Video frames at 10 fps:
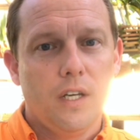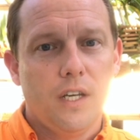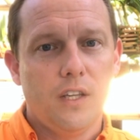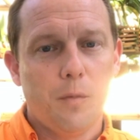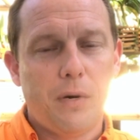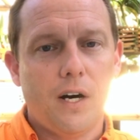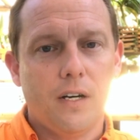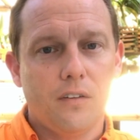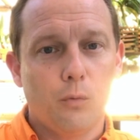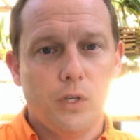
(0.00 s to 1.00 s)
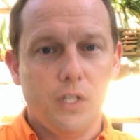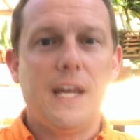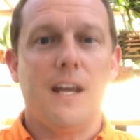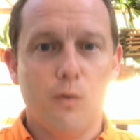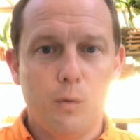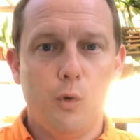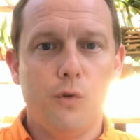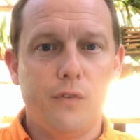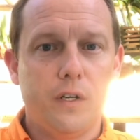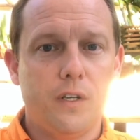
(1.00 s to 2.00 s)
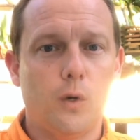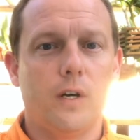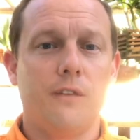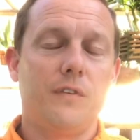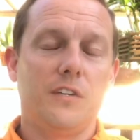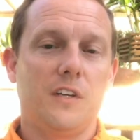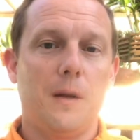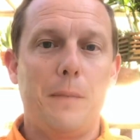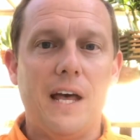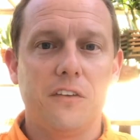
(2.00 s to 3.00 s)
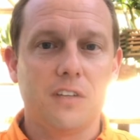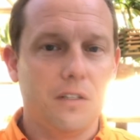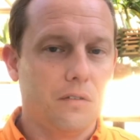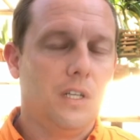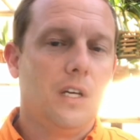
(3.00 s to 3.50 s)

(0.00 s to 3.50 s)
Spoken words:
in the pot where you can't remove it, or if it's in a basket,